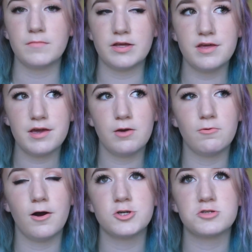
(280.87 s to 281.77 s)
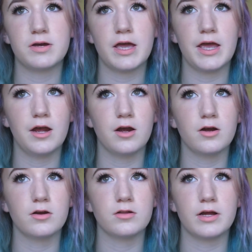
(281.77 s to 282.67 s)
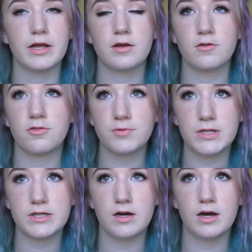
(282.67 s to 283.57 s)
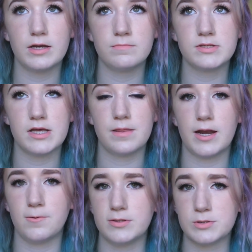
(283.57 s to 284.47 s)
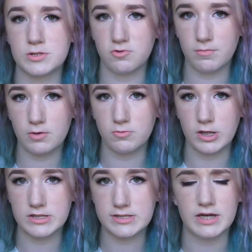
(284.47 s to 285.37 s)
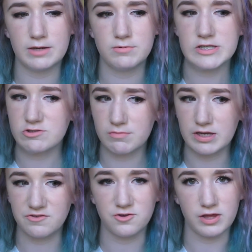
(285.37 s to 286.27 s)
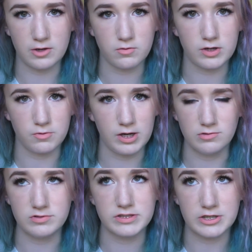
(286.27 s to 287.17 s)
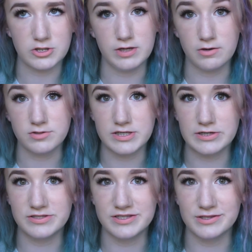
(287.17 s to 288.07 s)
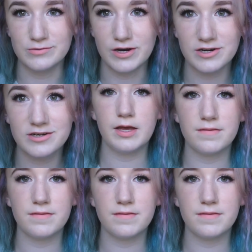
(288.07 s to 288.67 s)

I think I washed my hair like 3 times and then I went swimming once. But I went swimming for like quite a while. It was like 2 hours that I was in the water.